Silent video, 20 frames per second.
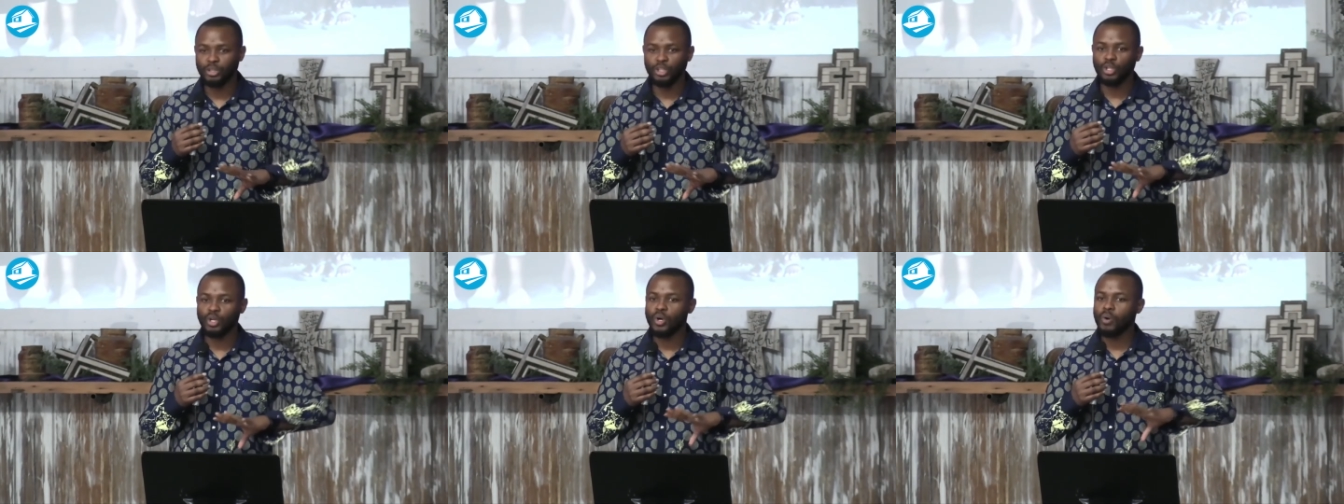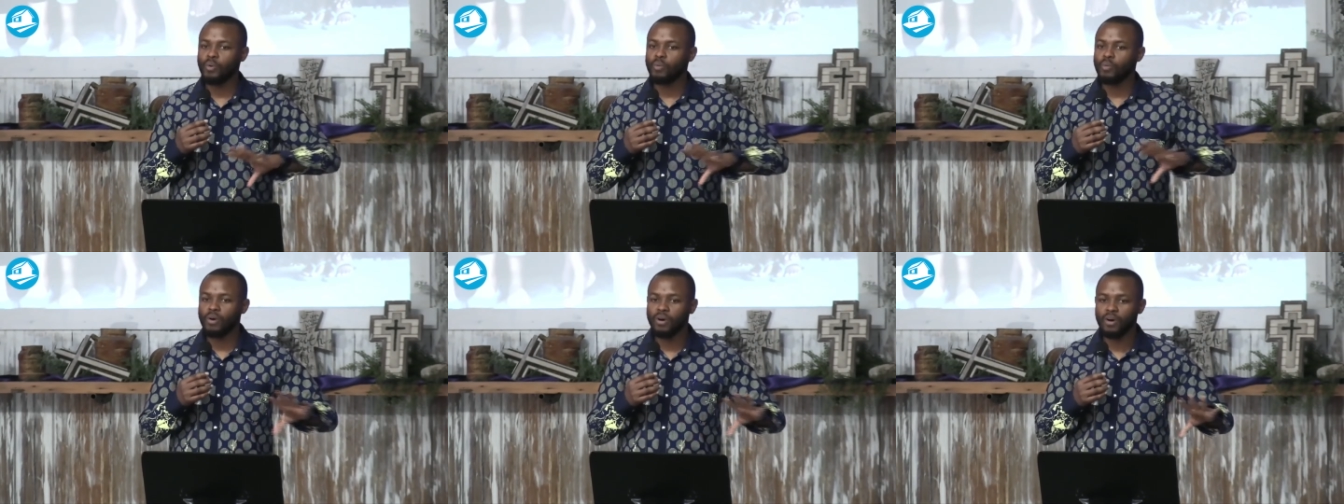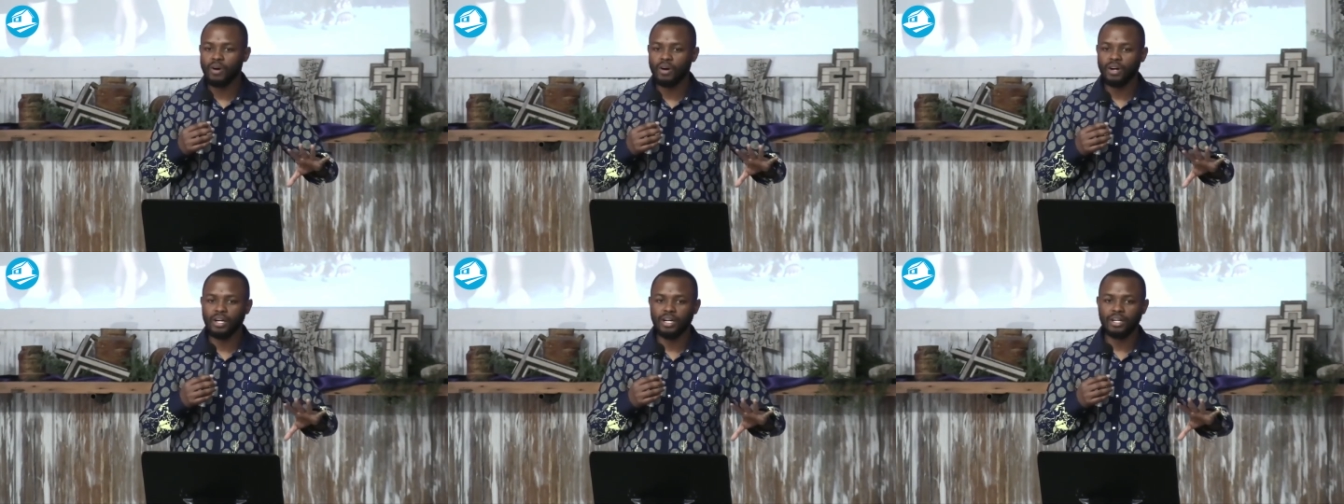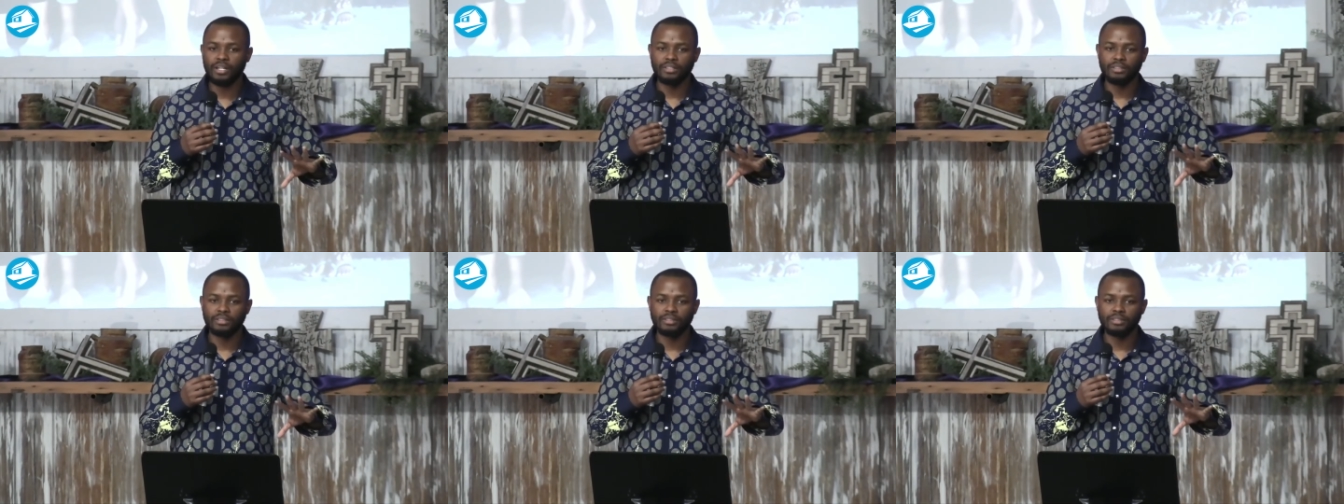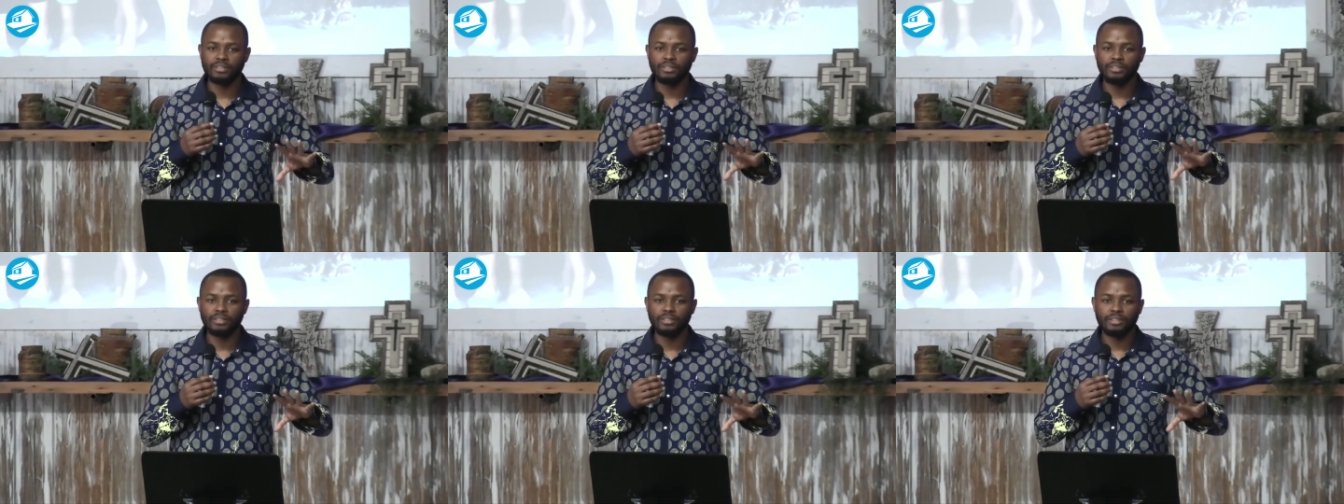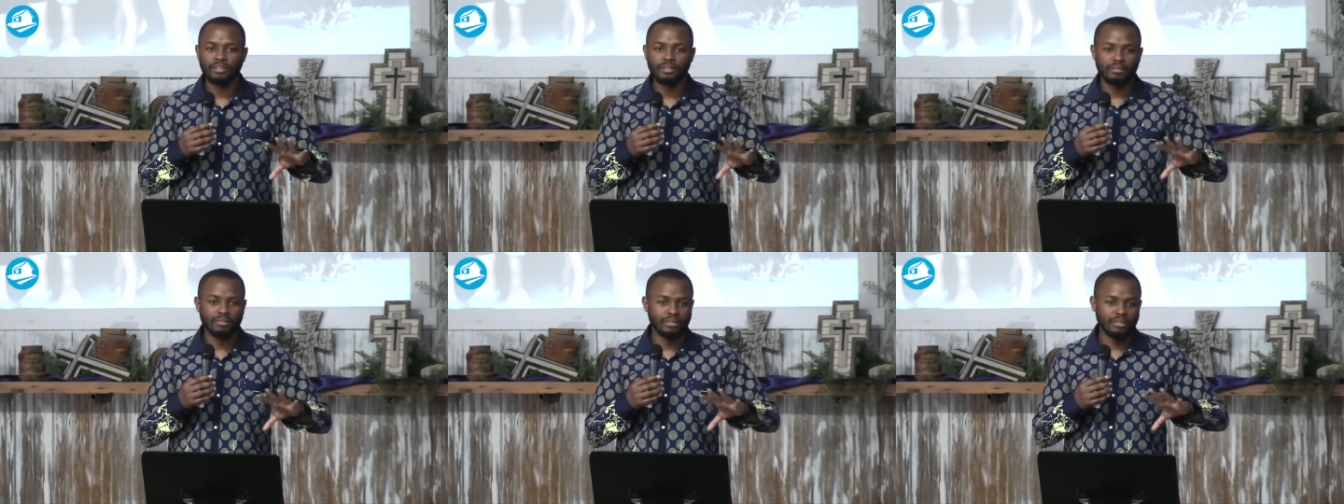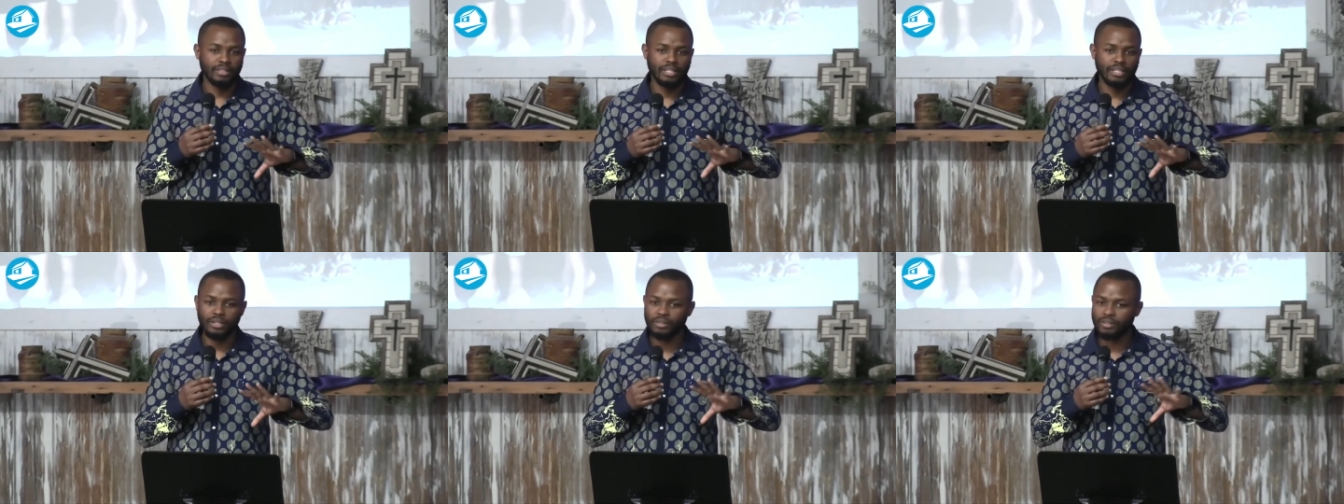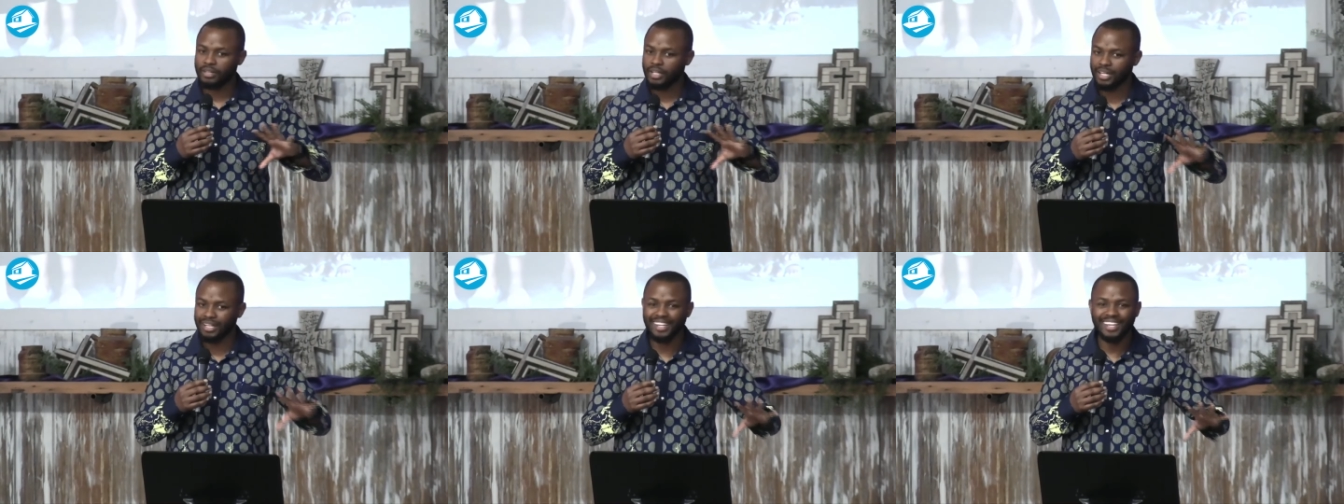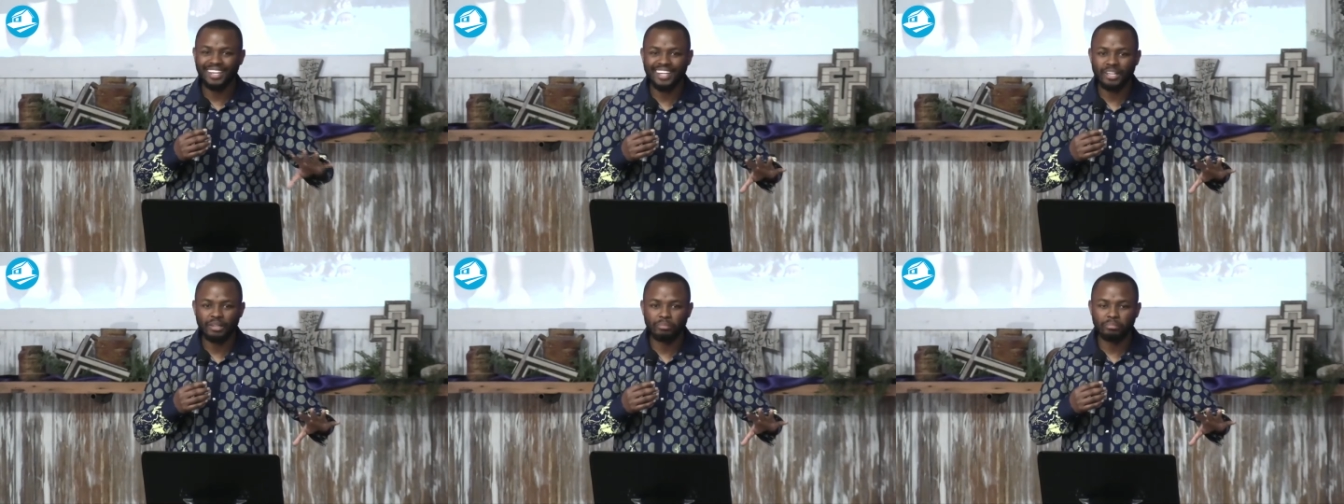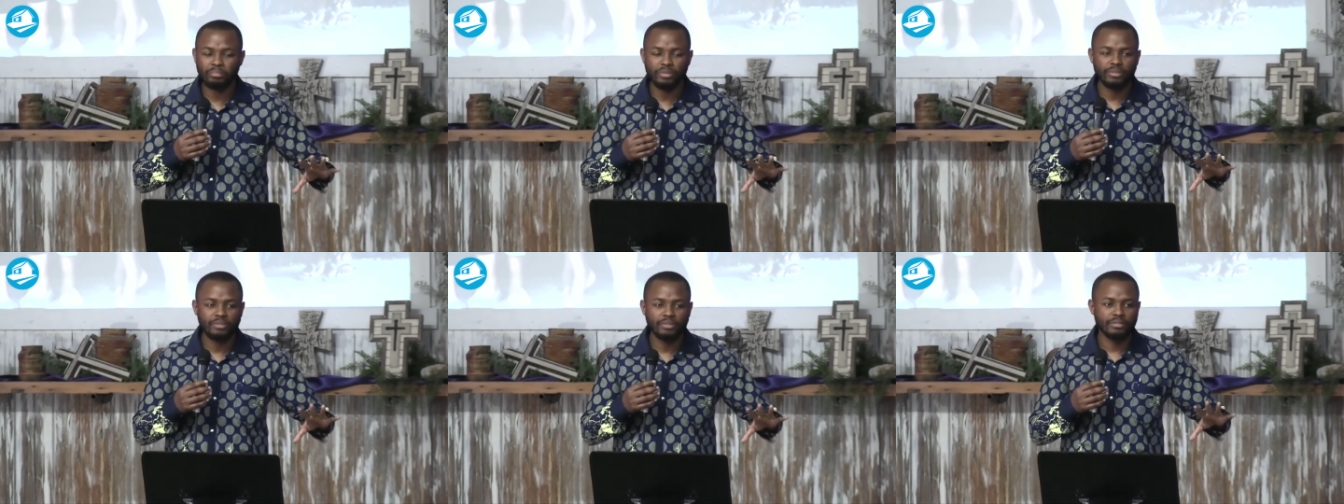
don't work, they don't get help.